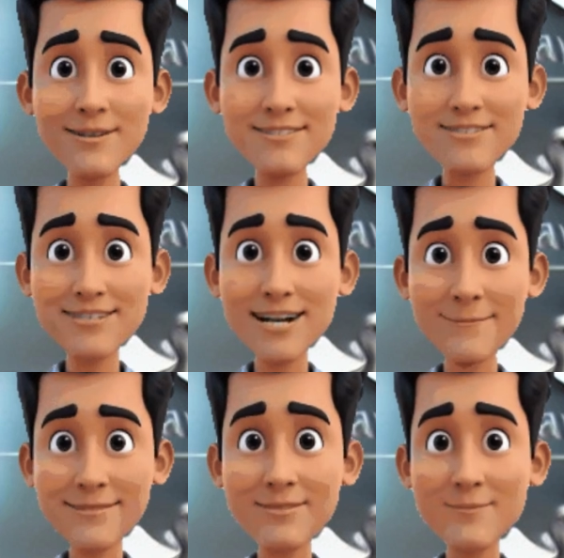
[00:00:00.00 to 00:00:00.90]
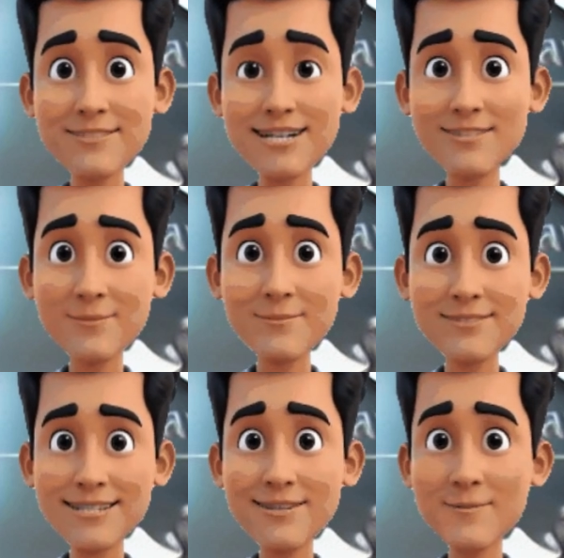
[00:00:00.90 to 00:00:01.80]
this video helpful,
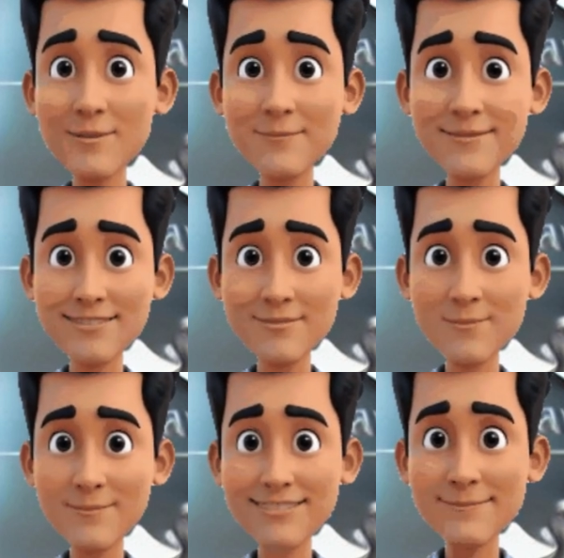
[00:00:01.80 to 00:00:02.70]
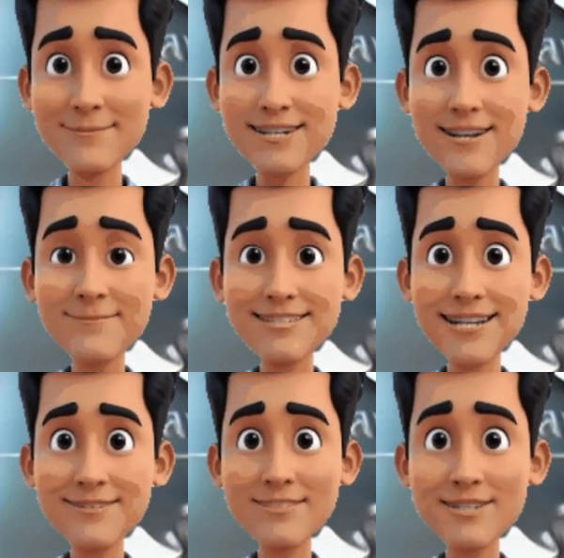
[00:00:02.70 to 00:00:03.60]
please like, share, and subscribe
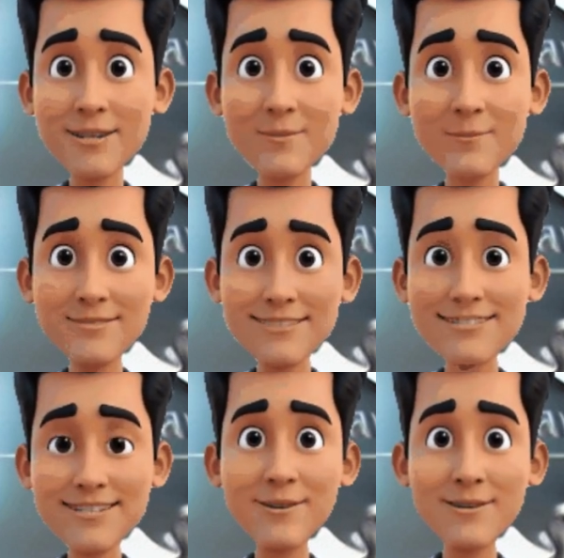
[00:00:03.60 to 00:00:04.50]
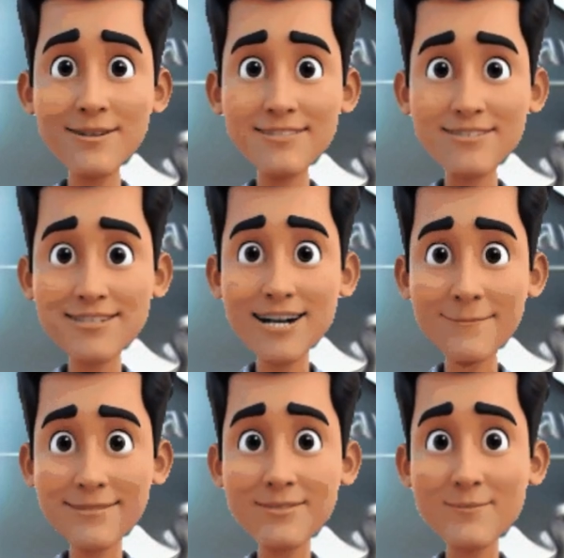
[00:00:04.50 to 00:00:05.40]
to our channel for more trusted medical
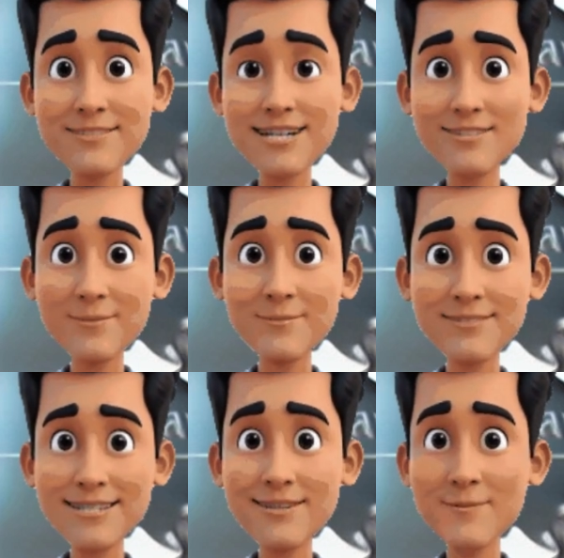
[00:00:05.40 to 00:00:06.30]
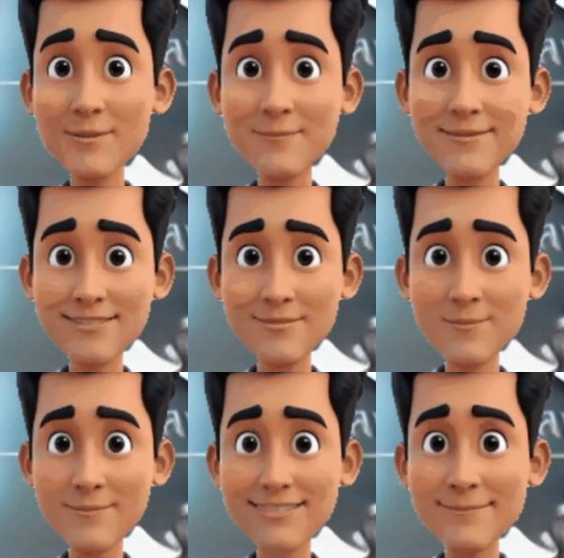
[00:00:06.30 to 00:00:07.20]
information. Stay
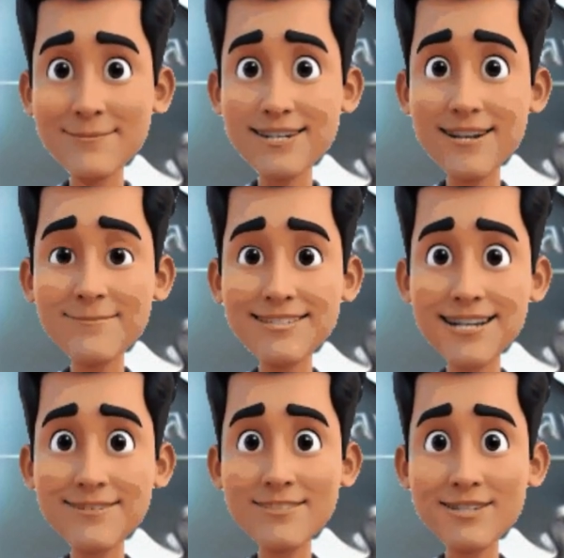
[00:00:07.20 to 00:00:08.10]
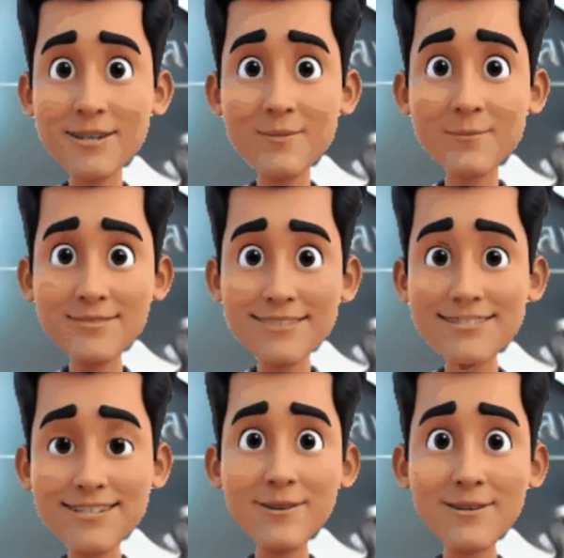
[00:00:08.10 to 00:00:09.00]
informed, stay healthy, and
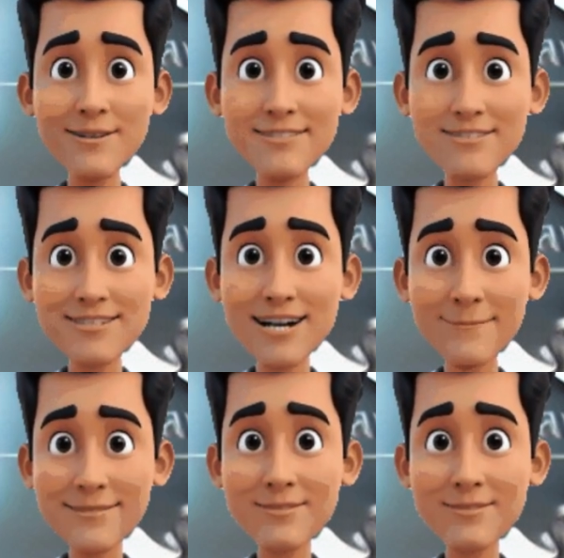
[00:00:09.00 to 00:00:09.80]
we'll see you in the next